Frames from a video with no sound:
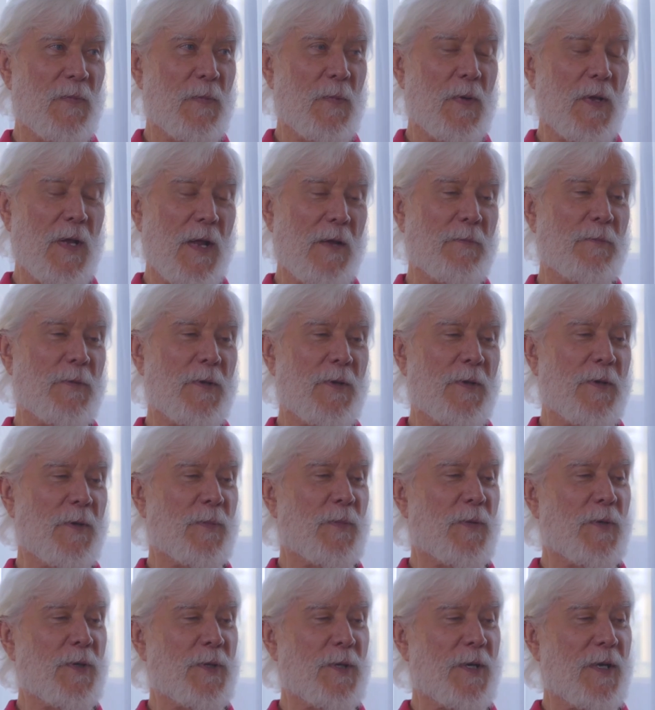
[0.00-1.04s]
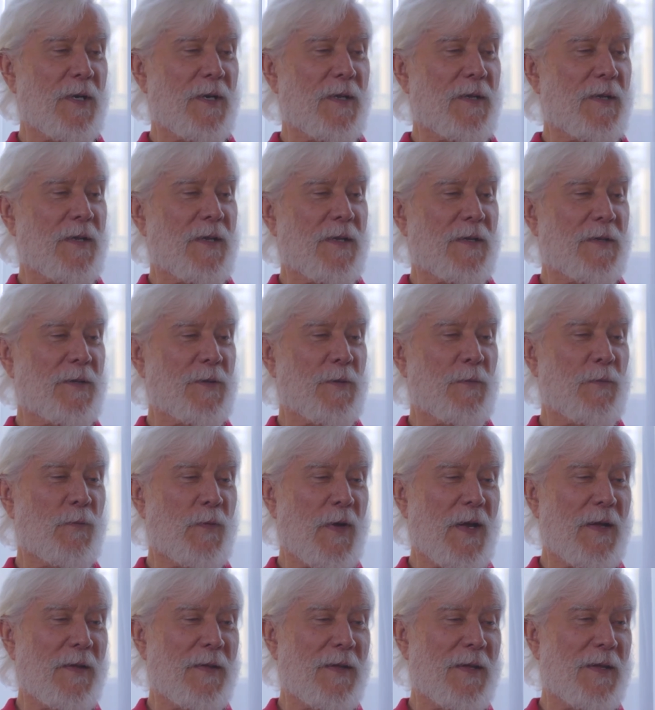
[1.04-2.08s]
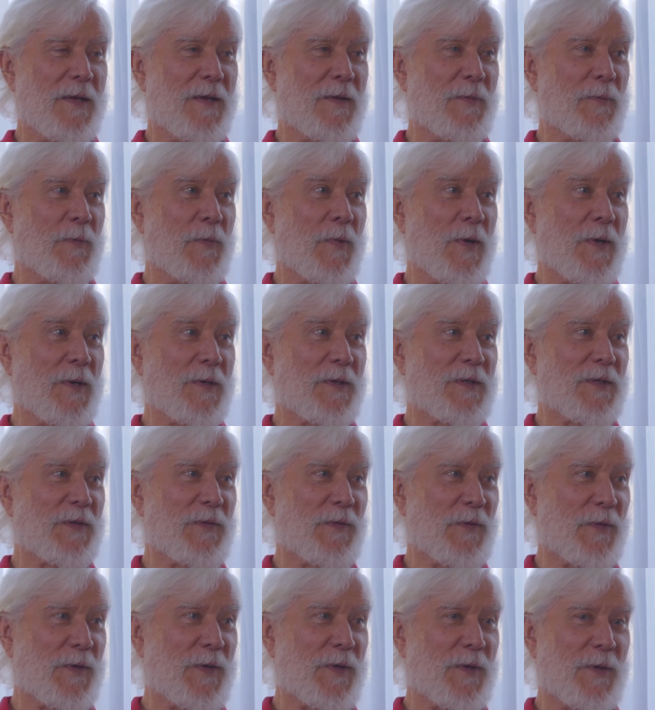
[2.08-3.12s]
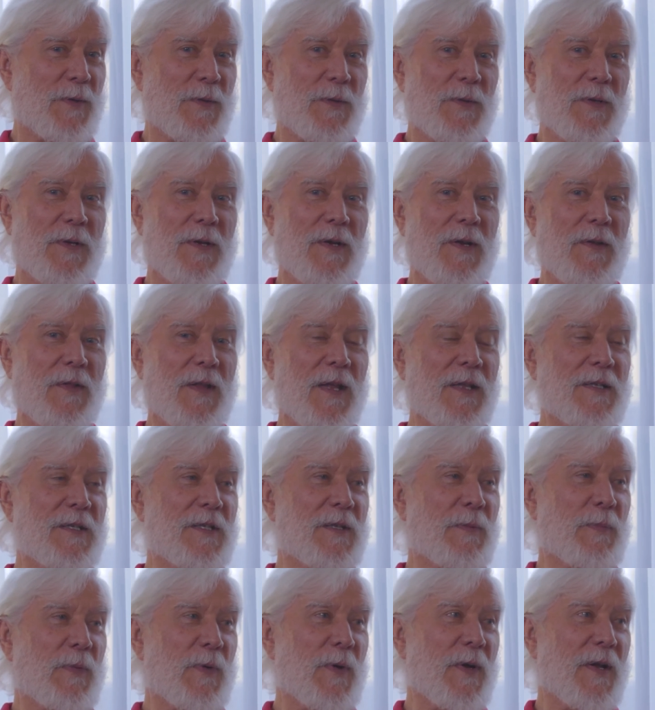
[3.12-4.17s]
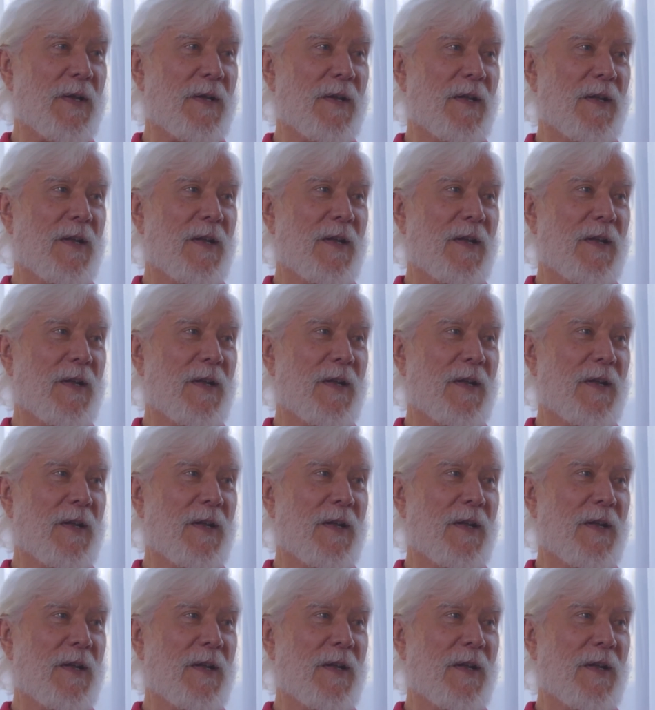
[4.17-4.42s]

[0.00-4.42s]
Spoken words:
Well, I really appreciate it that you found that it works for you. That's the point.